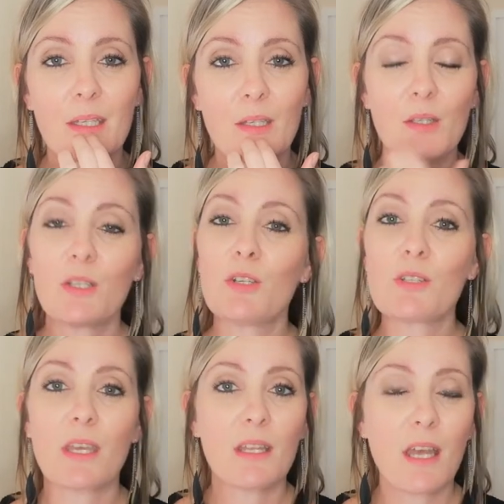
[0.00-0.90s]
You can
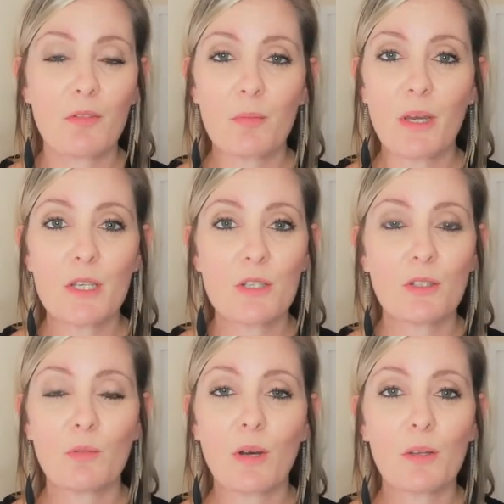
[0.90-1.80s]
use any affirmation
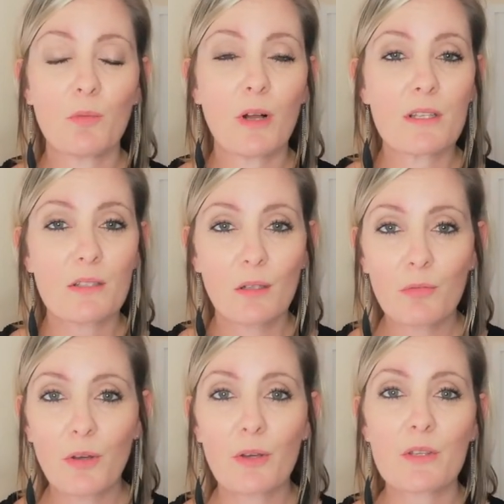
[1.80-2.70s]
you want while still
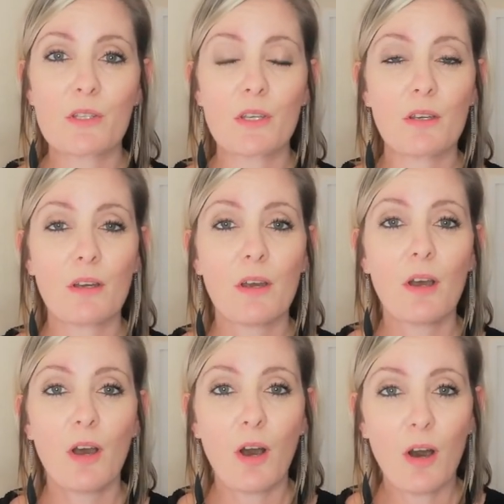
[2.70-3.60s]
focusing
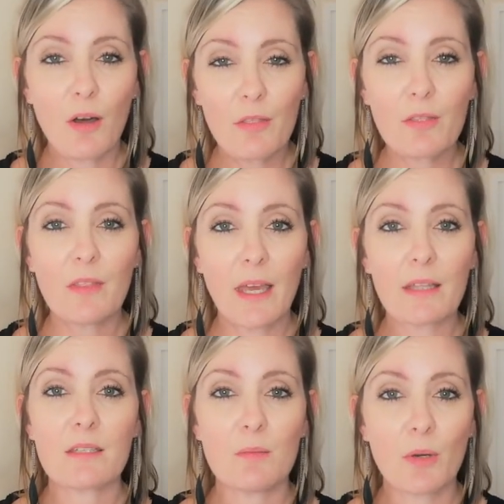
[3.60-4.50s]
on
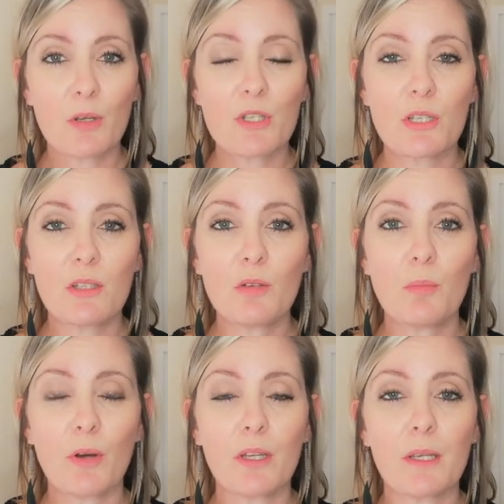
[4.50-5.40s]
that emotion in your
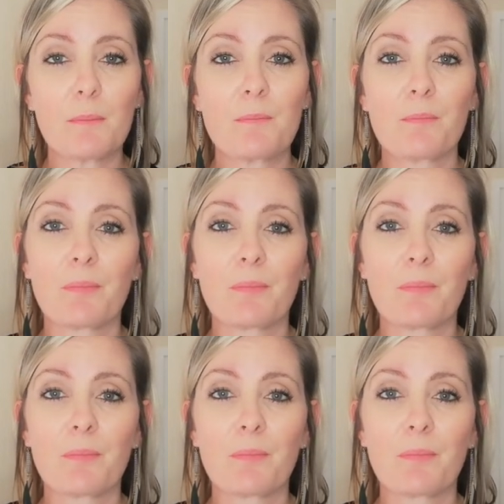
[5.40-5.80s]
body.